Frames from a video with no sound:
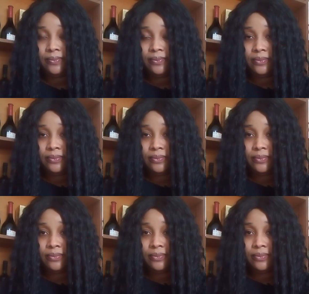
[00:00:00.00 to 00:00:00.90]

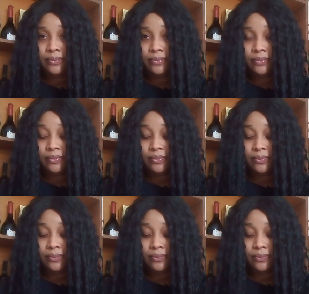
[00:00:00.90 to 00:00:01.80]

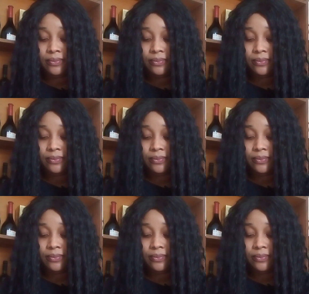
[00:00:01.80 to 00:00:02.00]
[no speech]